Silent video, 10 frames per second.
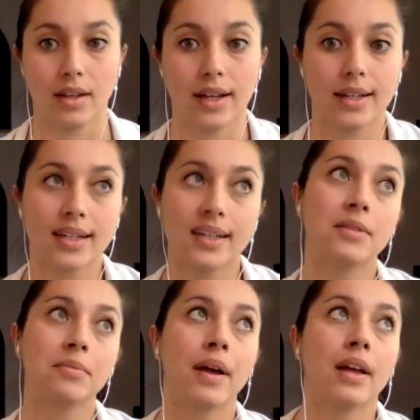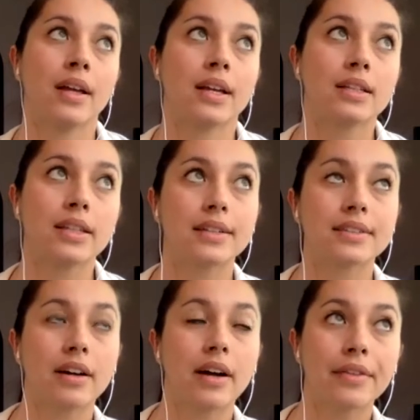So
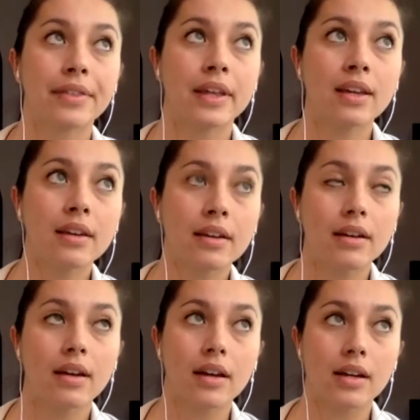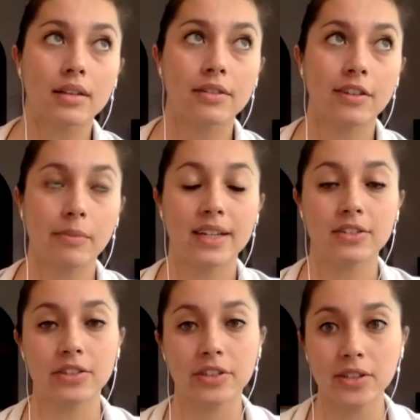I think to make
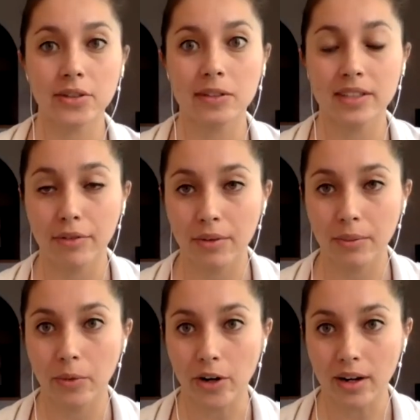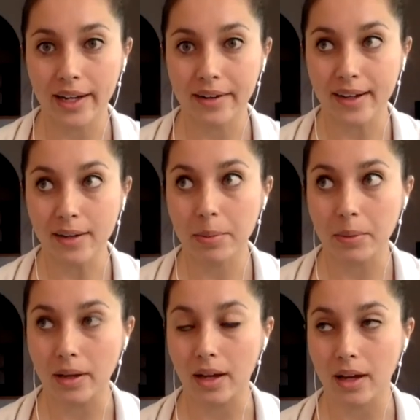sure you always have some work lined up,
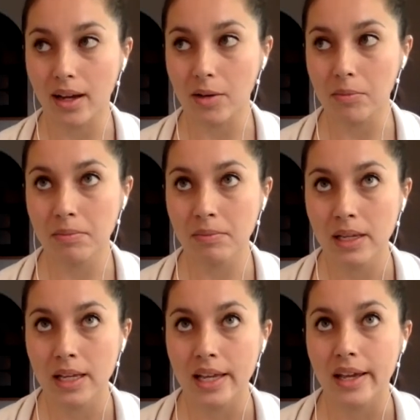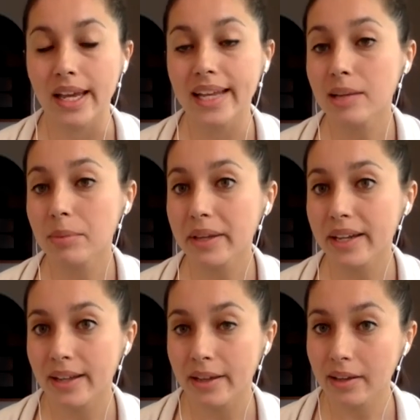in the
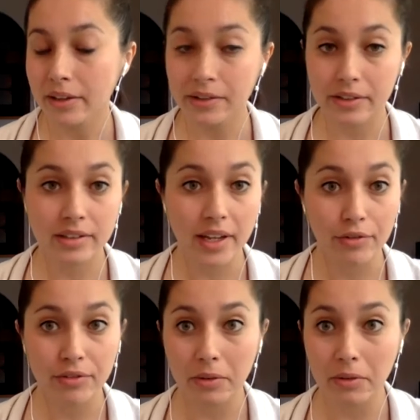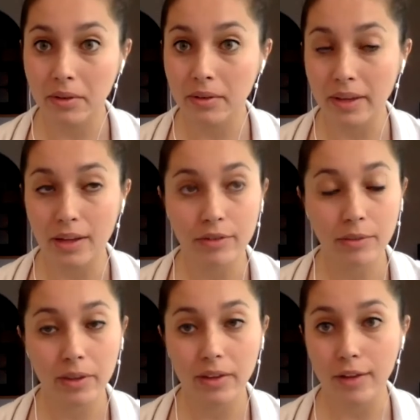beginning, you just have to, even
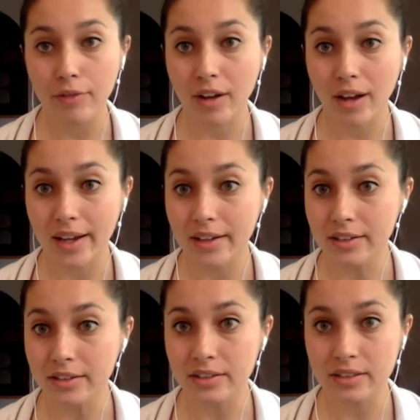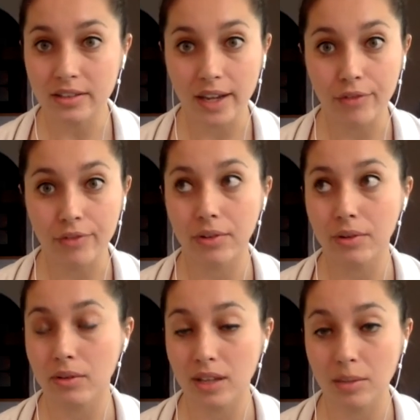when you have clients, you still have
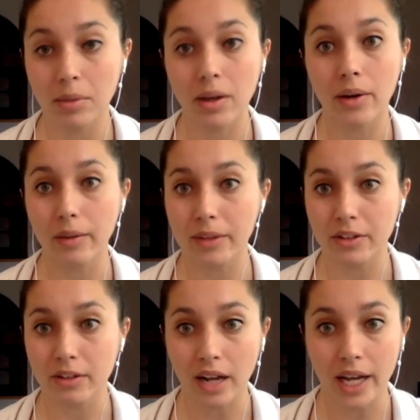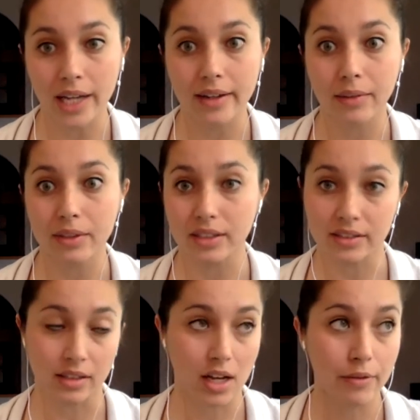to keep going with your client
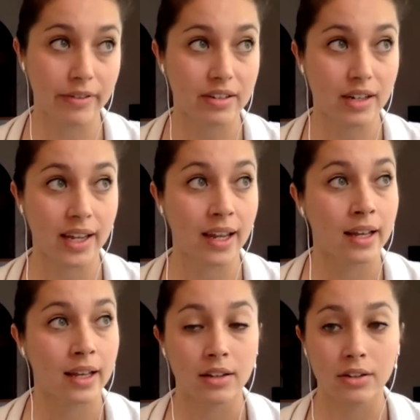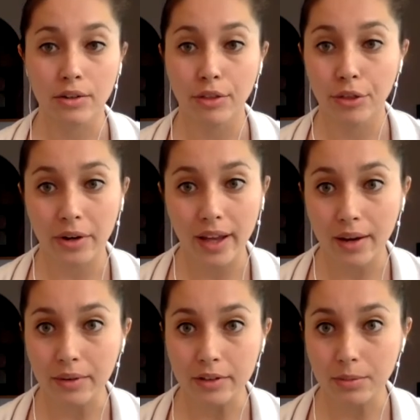acquisition. Obviously, not 30
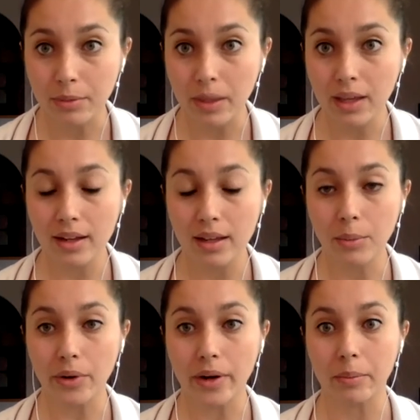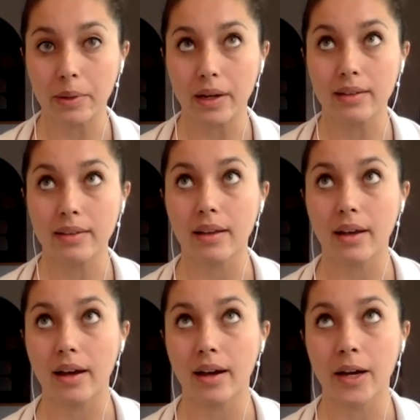hours per week anymore, but
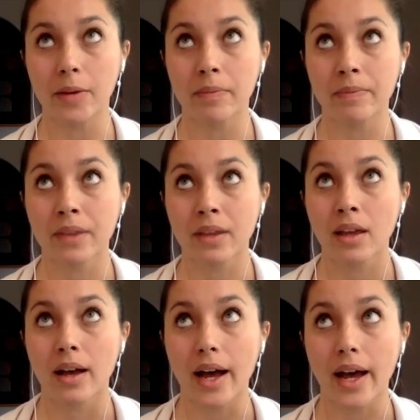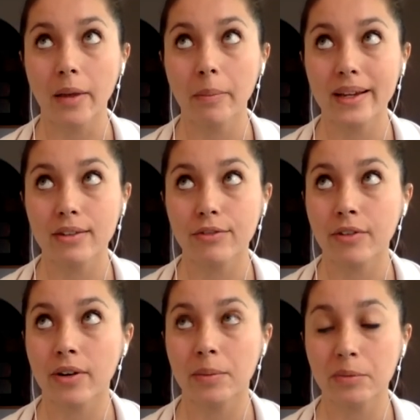I made,
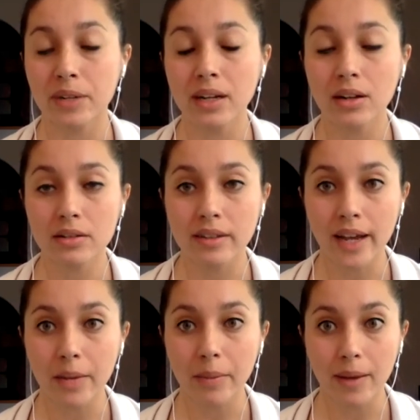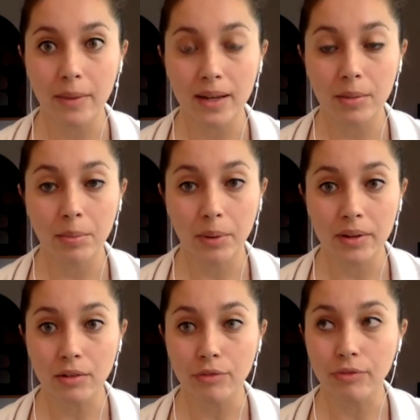for a pretty long time, I made a
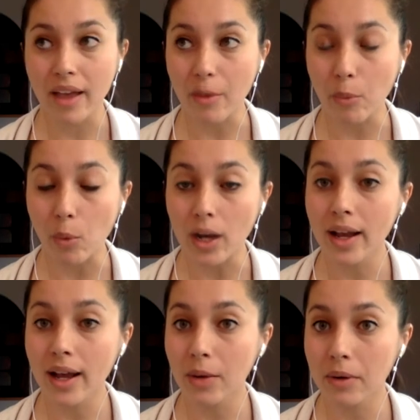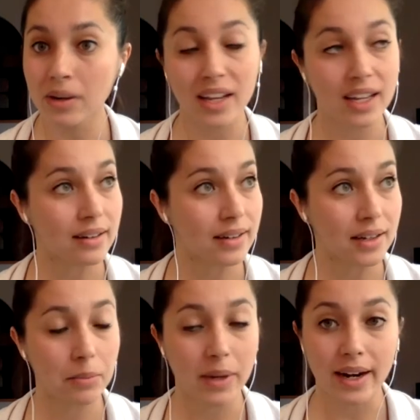point of 1 hour a day.
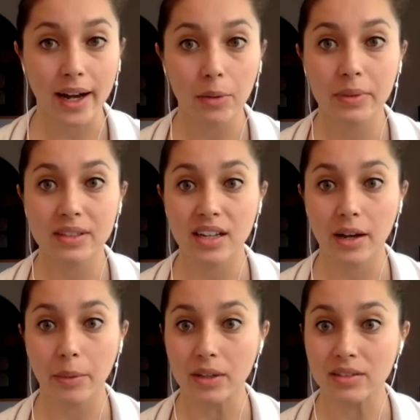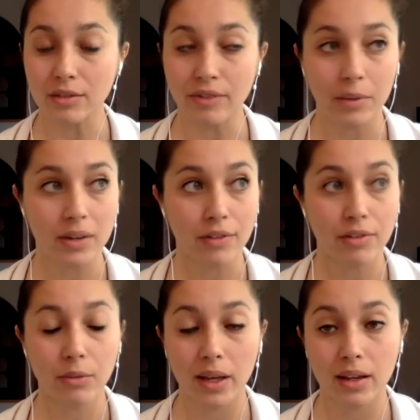Didn't matter how busy I was. If I would have
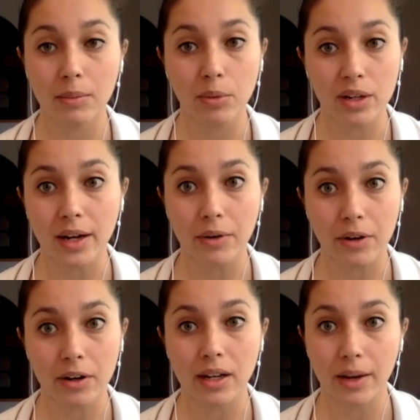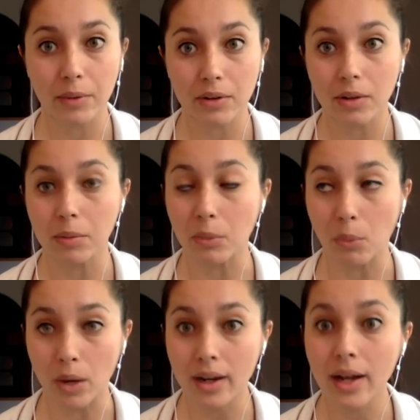to wake up 1 hour early, I would do it. But
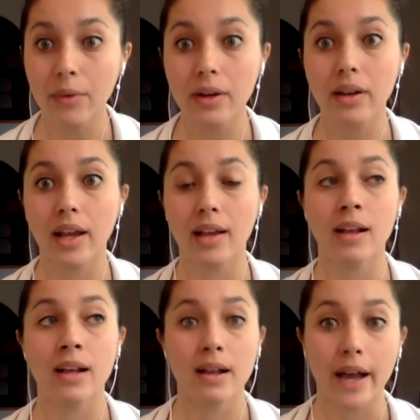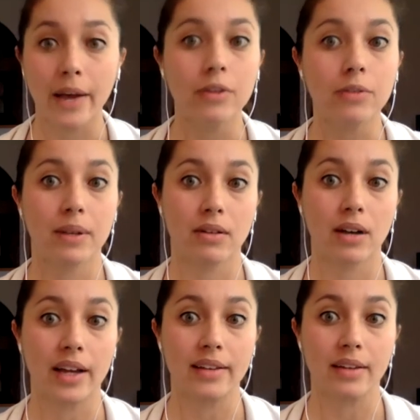1 hour a day, I would spend on
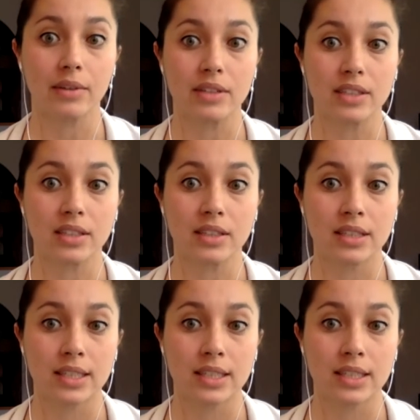client acquisition.